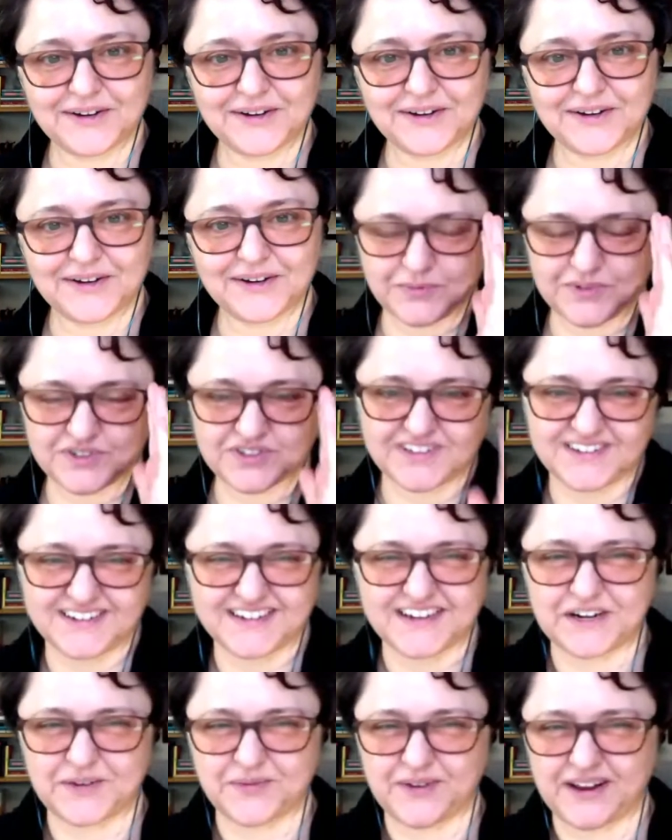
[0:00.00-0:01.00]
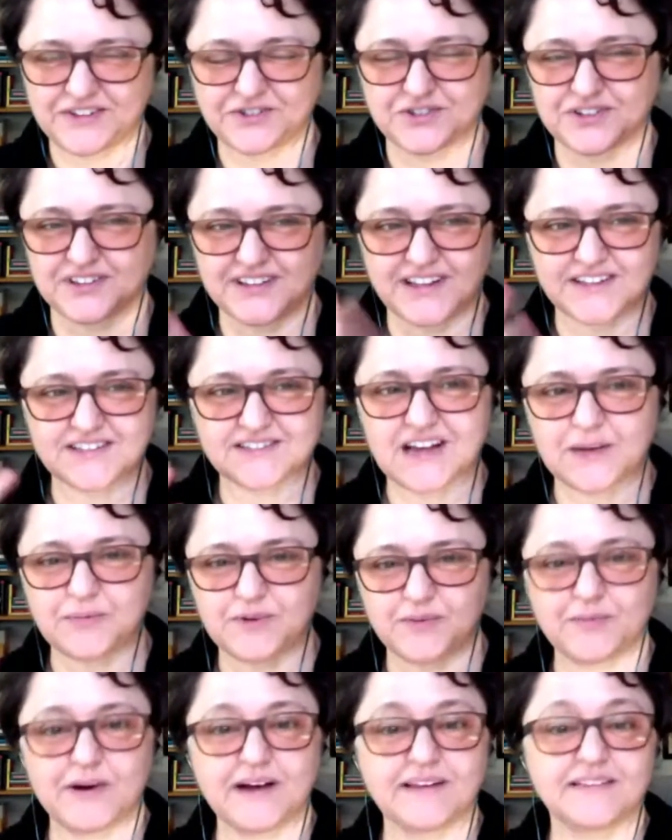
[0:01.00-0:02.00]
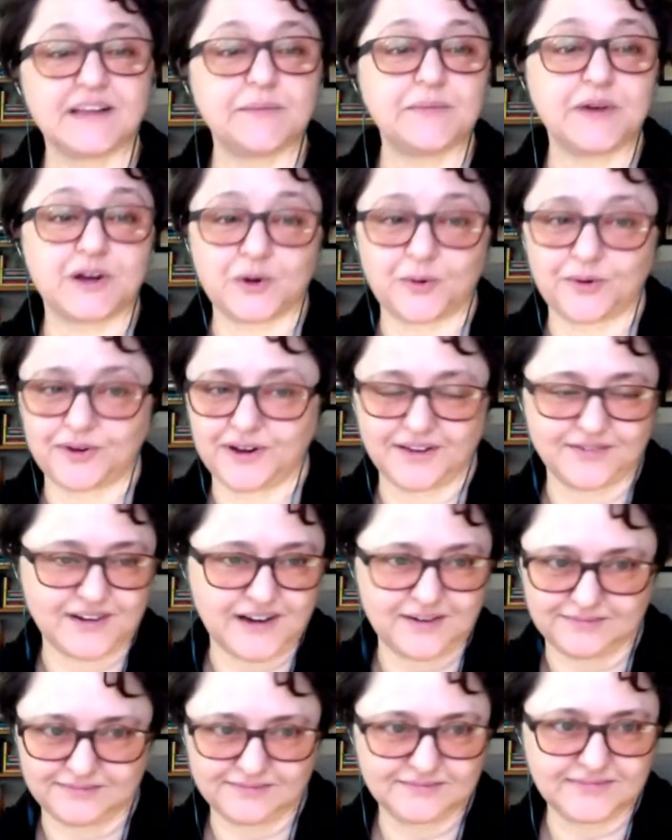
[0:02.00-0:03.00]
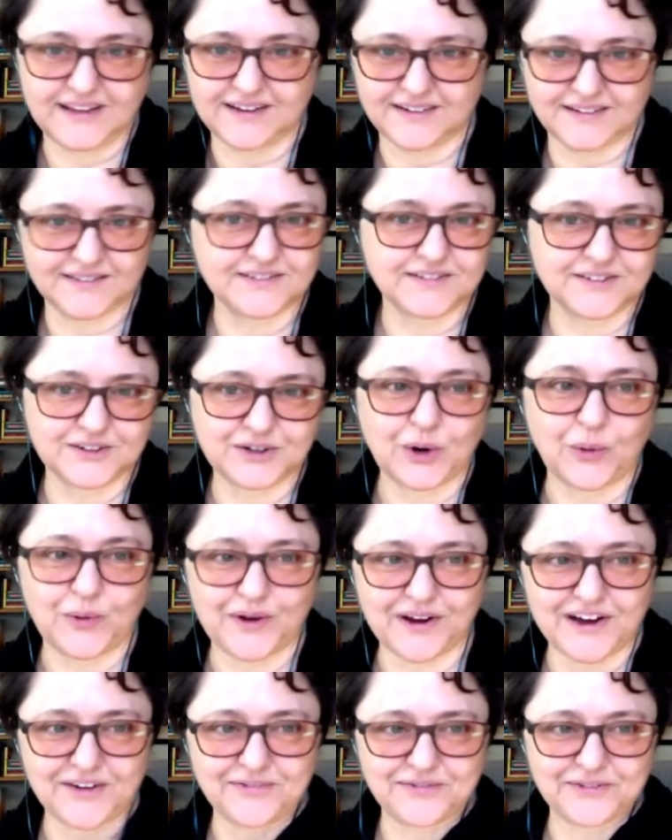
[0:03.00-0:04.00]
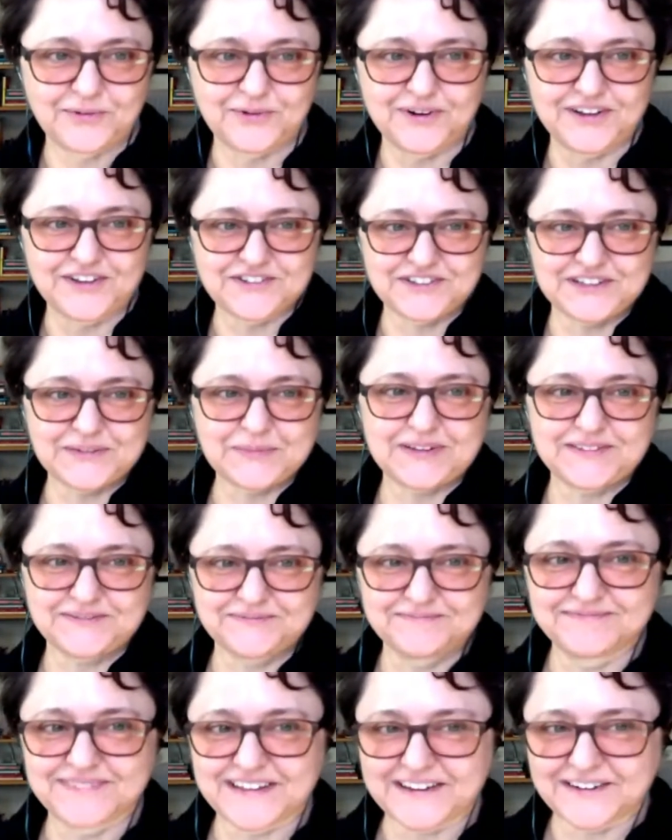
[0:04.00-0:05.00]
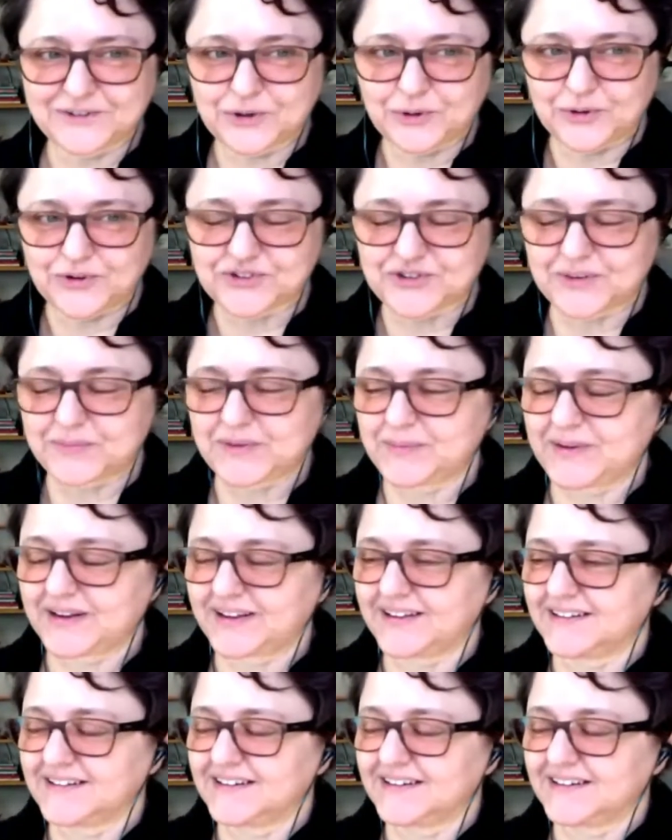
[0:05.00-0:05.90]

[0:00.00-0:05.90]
So I'm just going to kind of answer the thing that's top of mind. Let me, Courtney, if I'm like going off the rails a little bit, like course correct me back in.